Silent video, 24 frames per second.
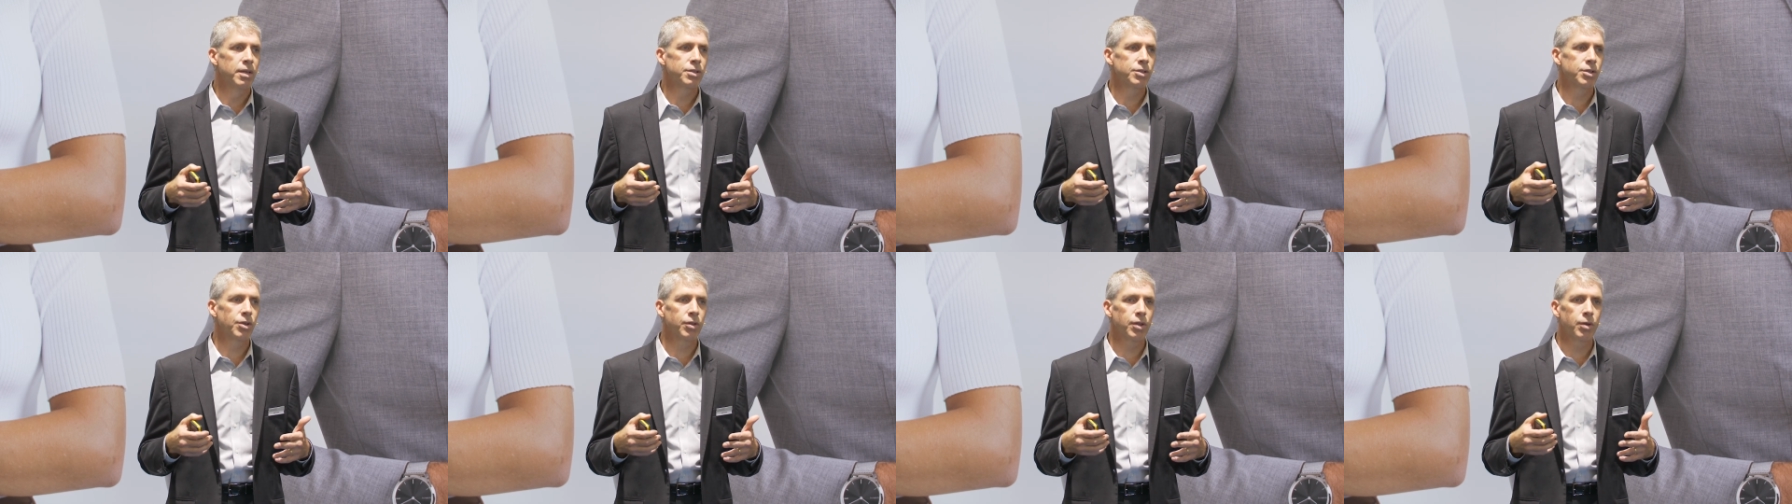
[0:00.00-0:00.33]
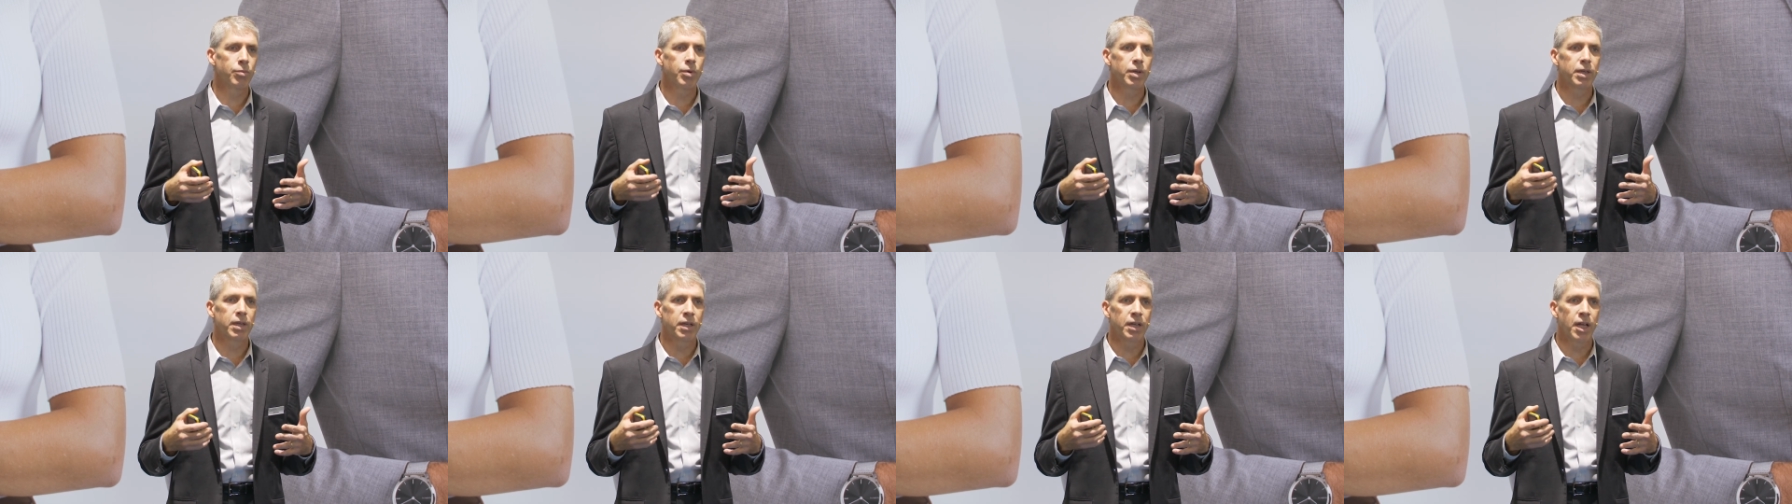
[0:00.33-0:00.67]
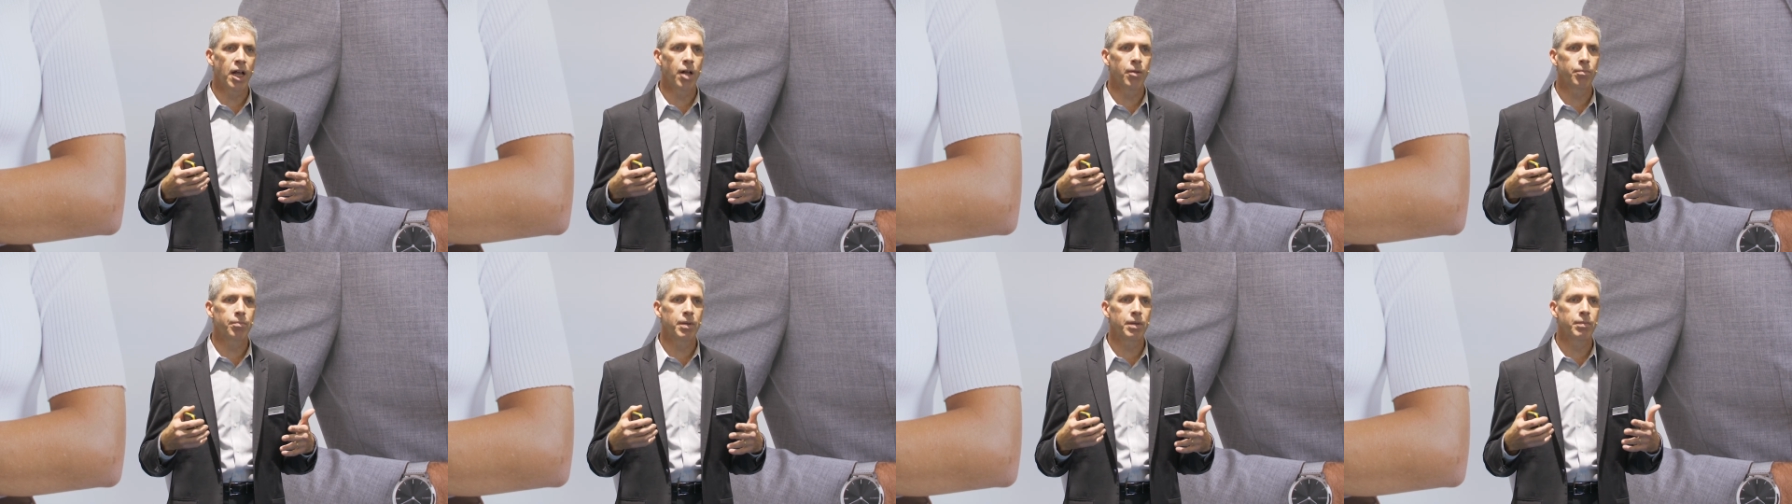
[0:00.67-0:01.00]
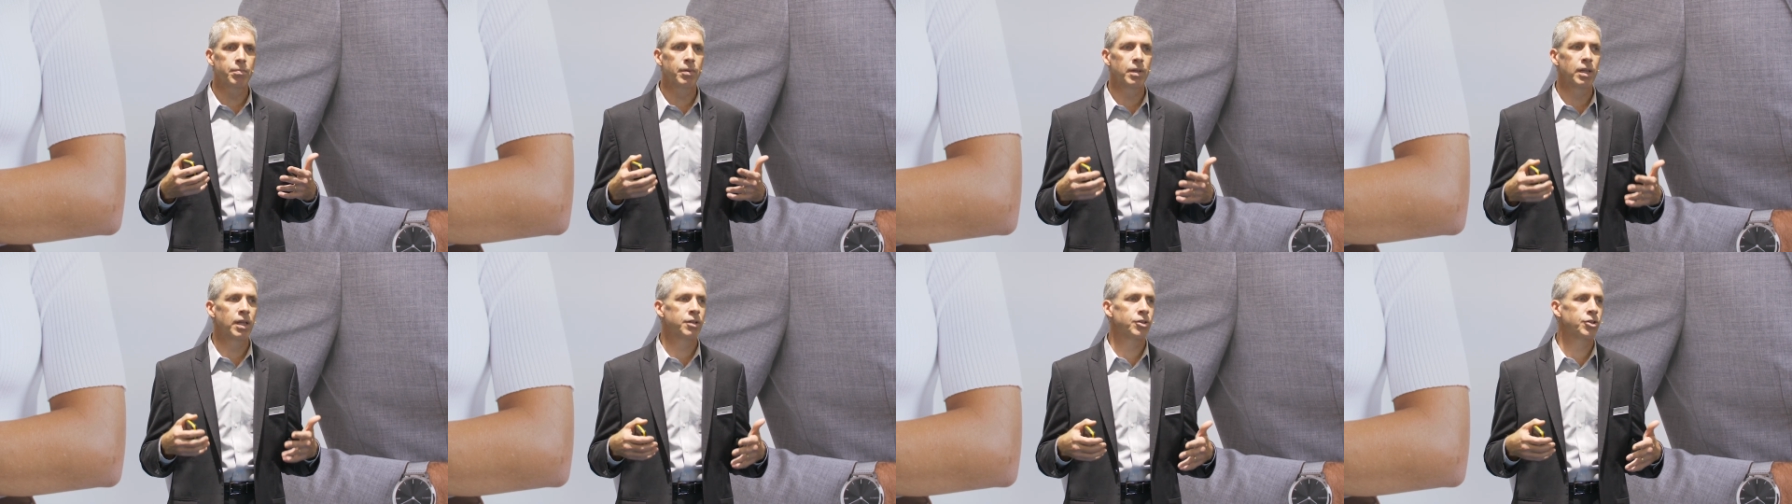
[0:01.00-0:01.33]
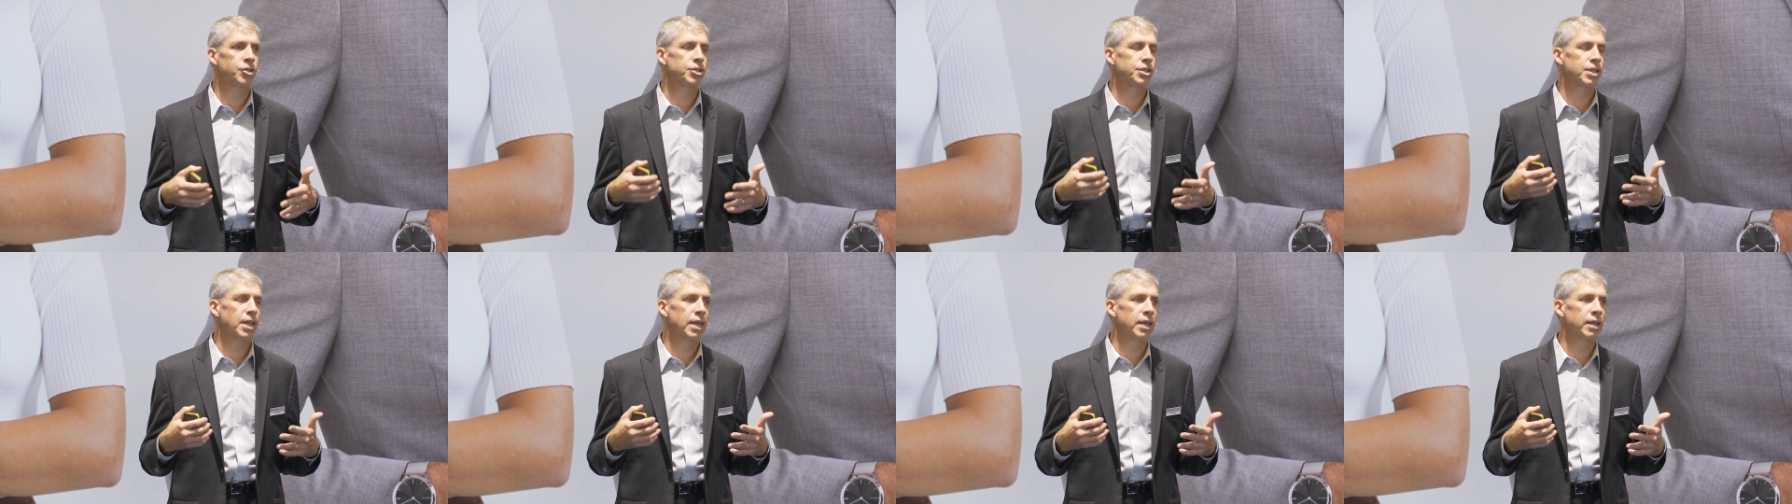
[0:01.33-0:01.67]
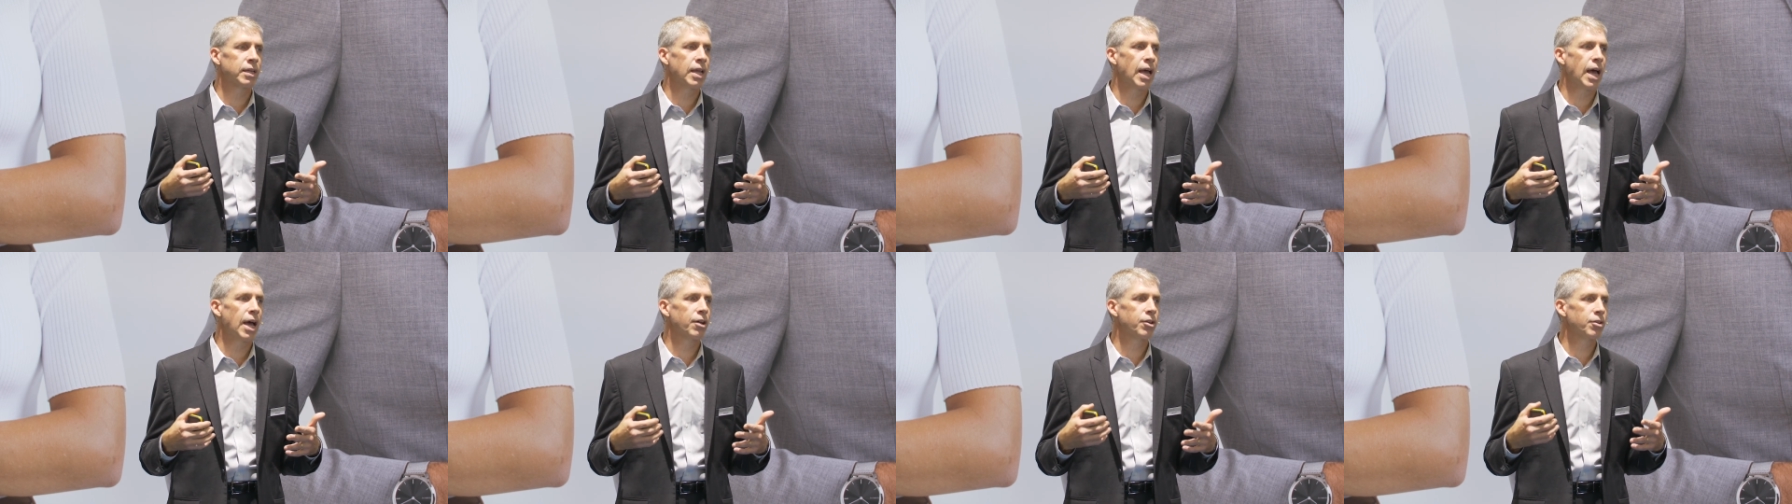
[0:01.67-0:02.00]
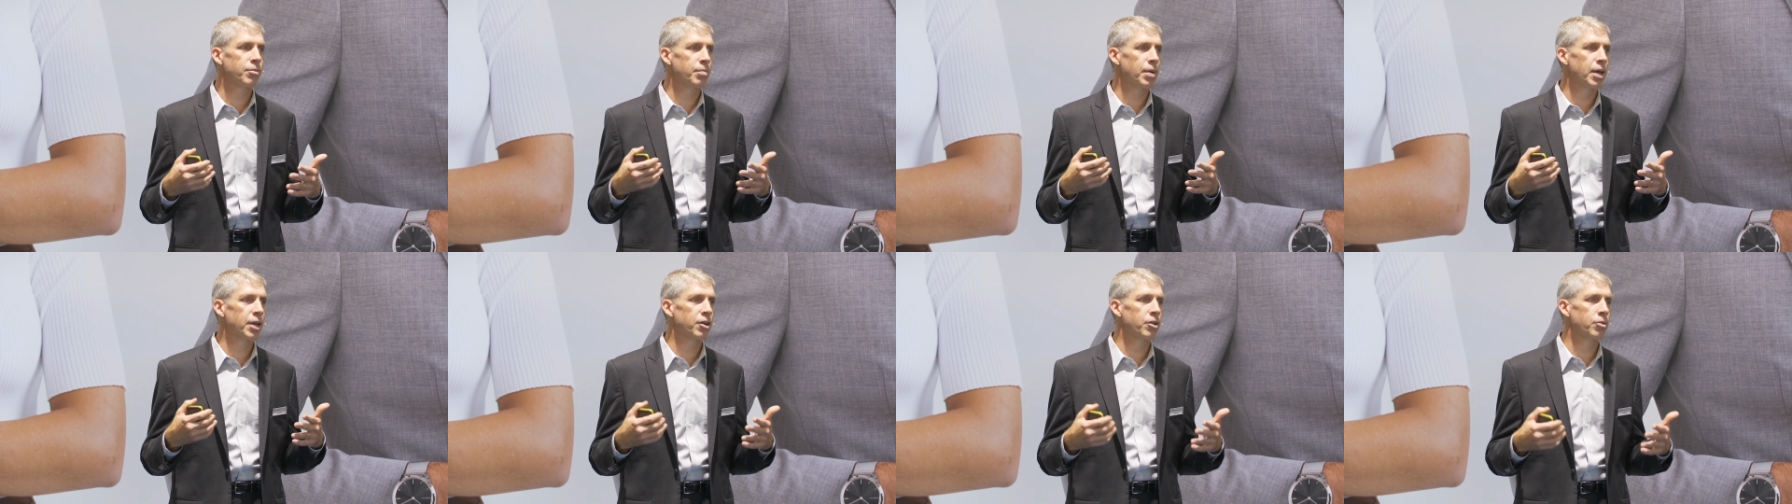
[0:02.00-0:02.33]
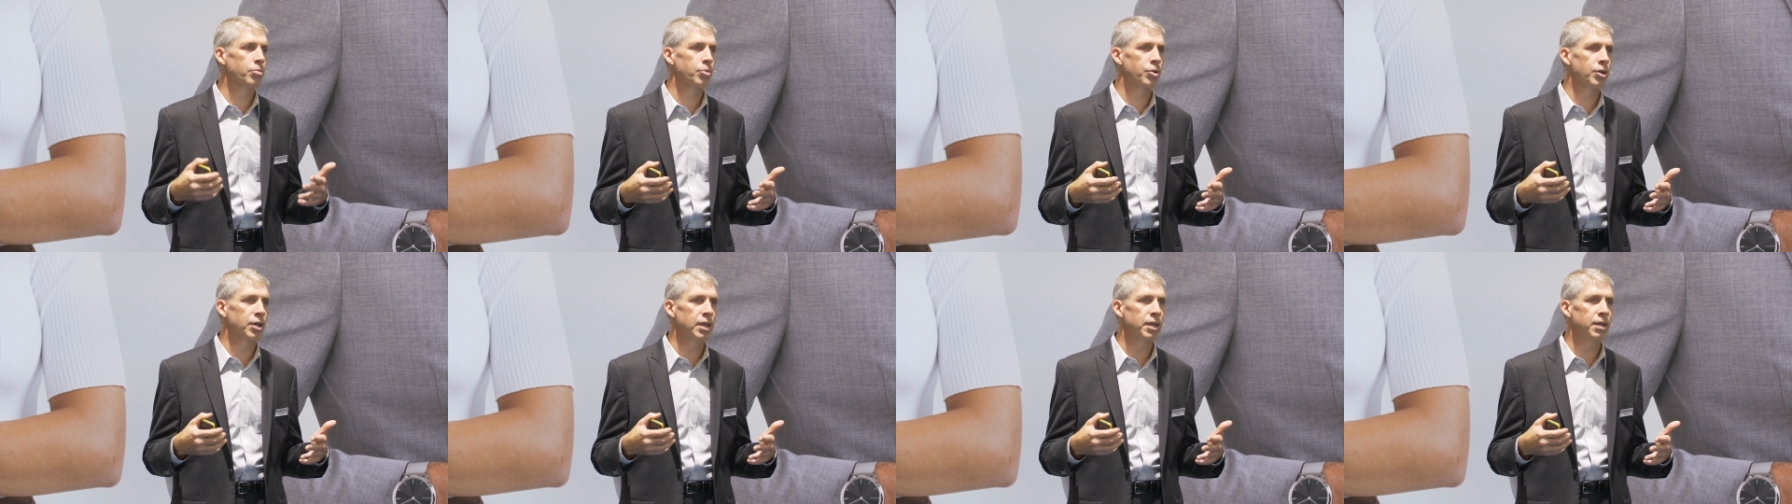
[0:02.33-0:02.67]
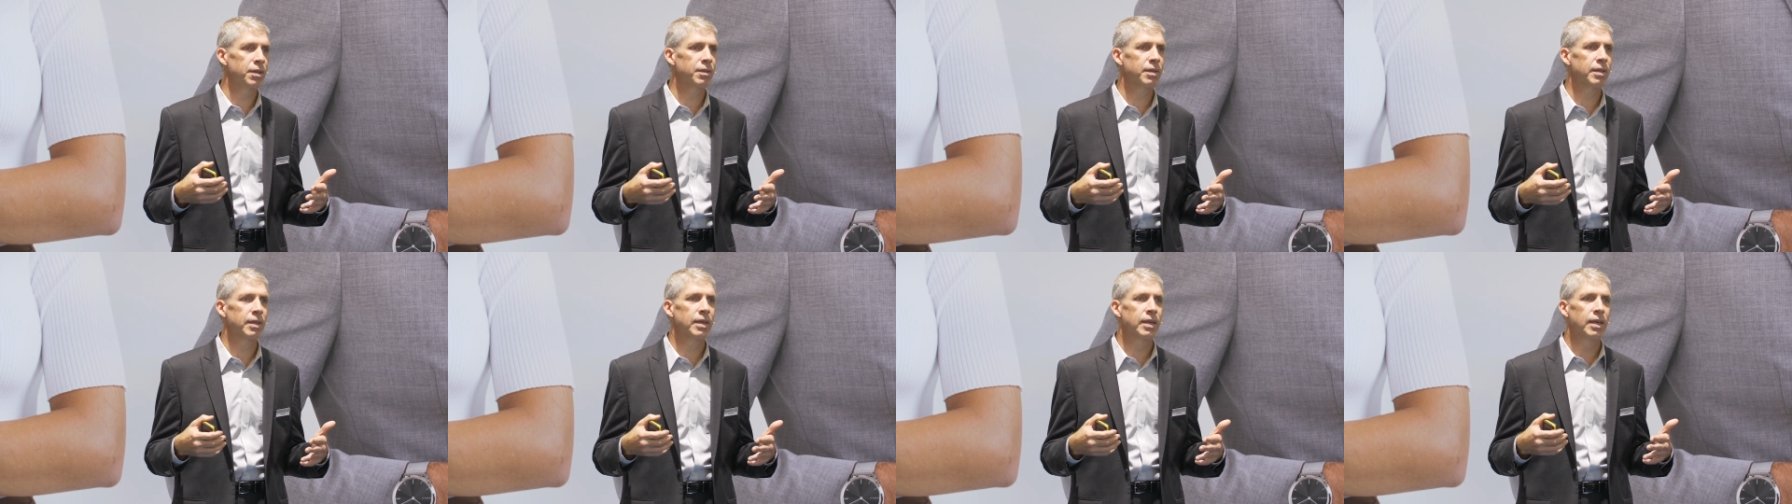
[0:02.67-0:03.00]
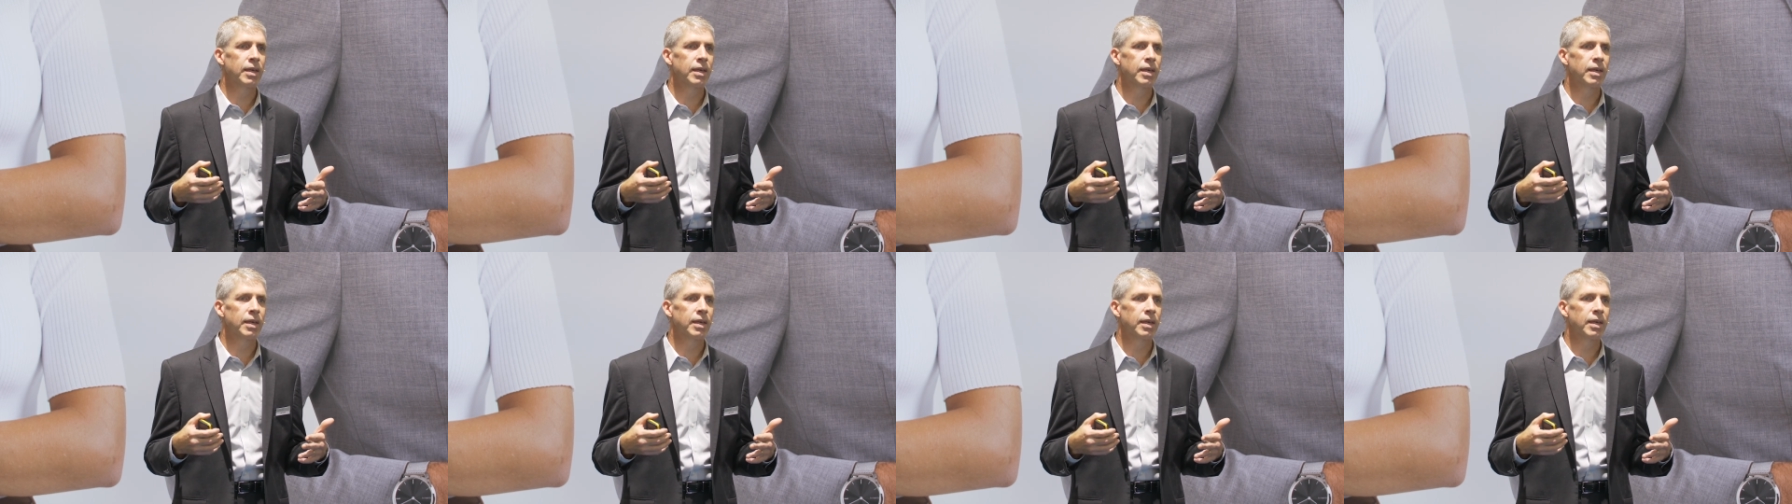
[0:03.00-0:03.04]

so that we can help people understand how to better breathe